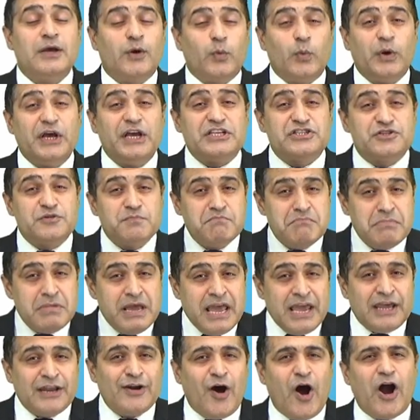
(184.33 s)
which
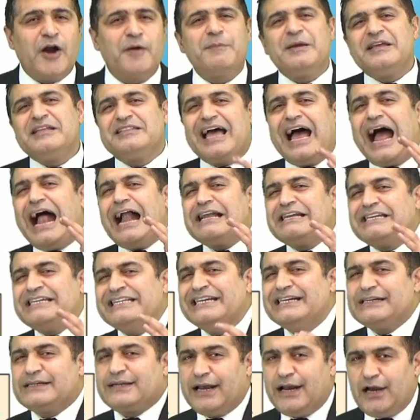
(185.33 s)
may not be that
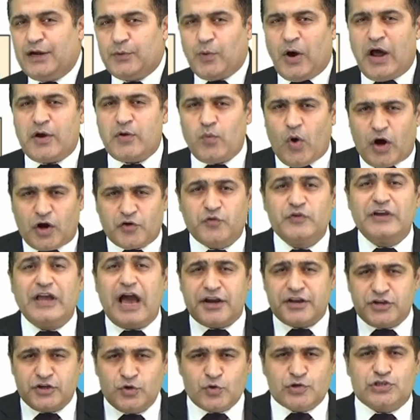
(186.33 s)
detailed one what we are
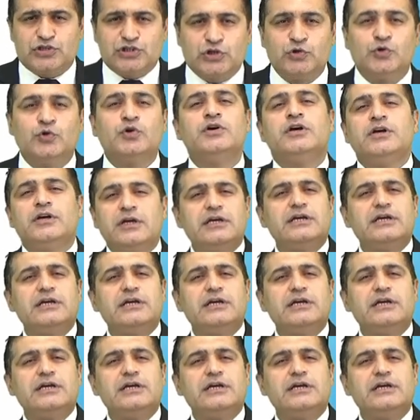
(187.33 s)
used to